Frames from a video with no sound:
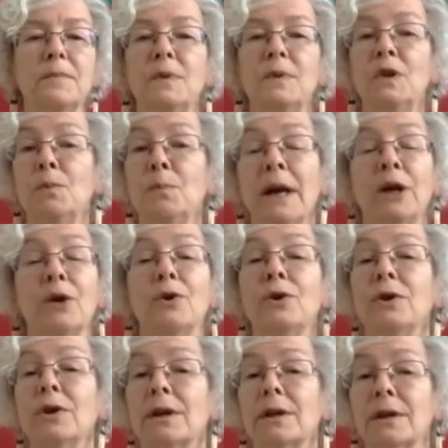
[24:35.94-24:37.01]
You might
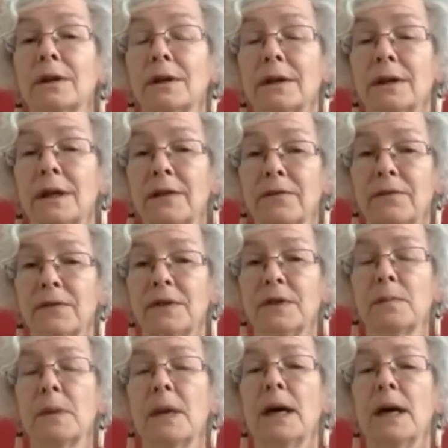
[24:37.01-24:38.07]
cook. If
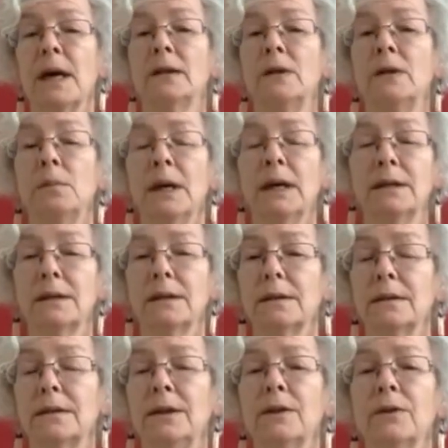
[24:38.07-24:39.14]
smell, you might,
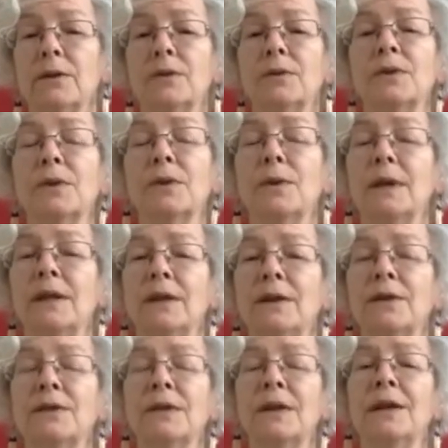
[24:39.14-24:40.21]
so
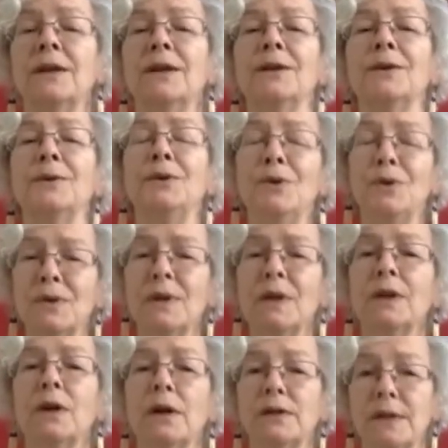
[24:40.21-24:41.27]
there's
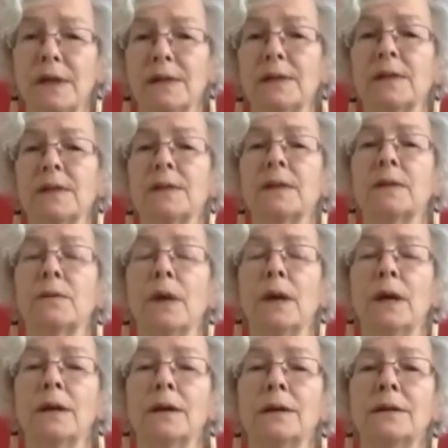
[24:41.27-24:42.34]
using our senses
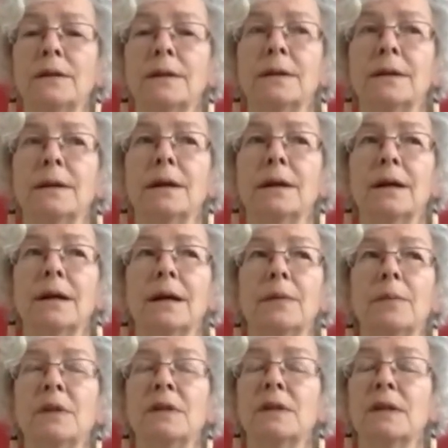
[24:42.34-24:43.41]
and
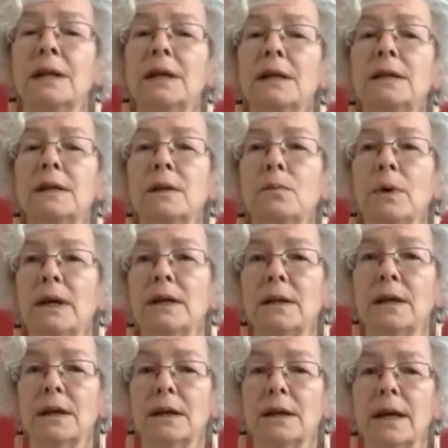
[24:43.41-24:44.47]
is an easy way to
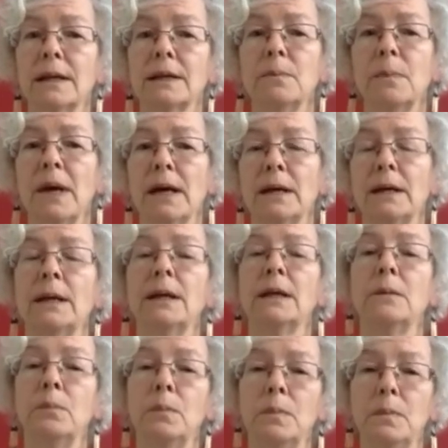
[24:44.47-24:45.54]
connect back in
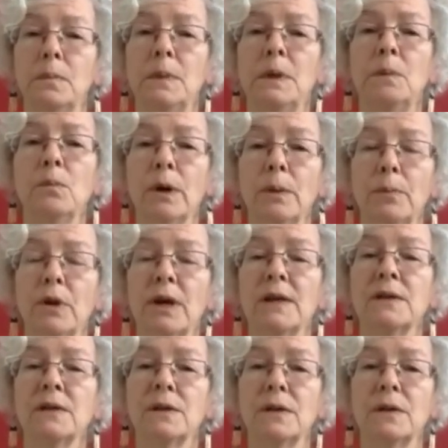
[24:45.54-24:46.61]
and be more
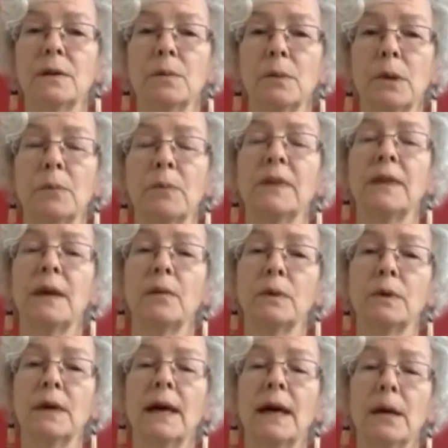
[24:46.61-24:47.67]
present to the moment that
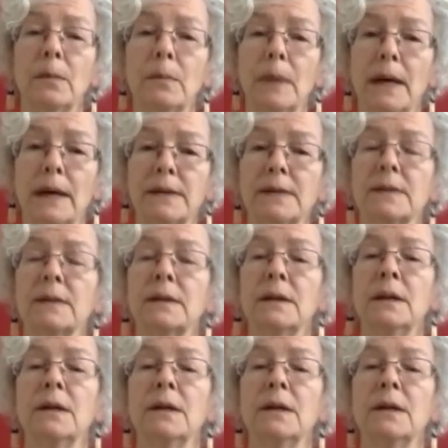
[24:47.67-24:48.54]
will help us.